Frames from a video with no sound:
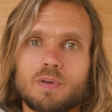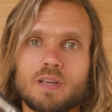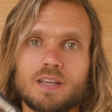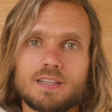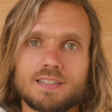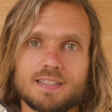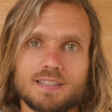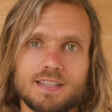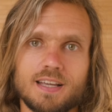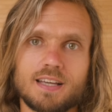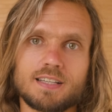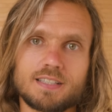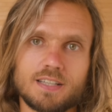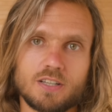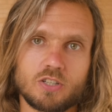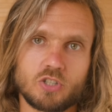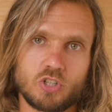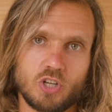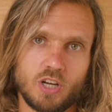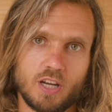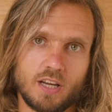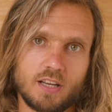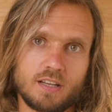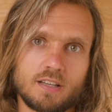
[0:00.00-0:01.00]
his daisy
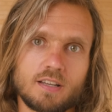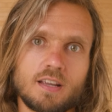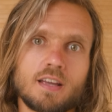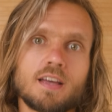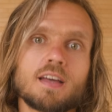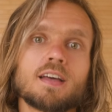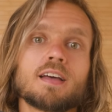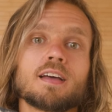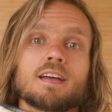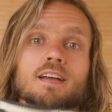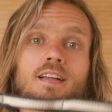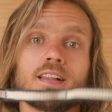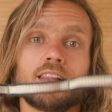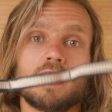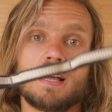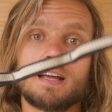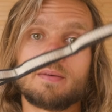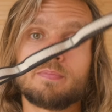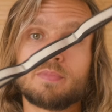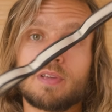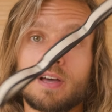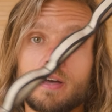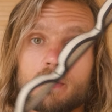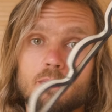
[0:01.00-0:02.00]
chain,
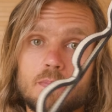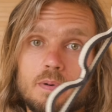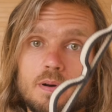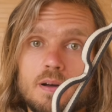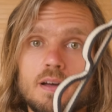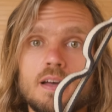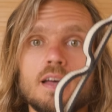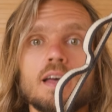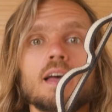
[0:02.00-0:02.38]
climbed up,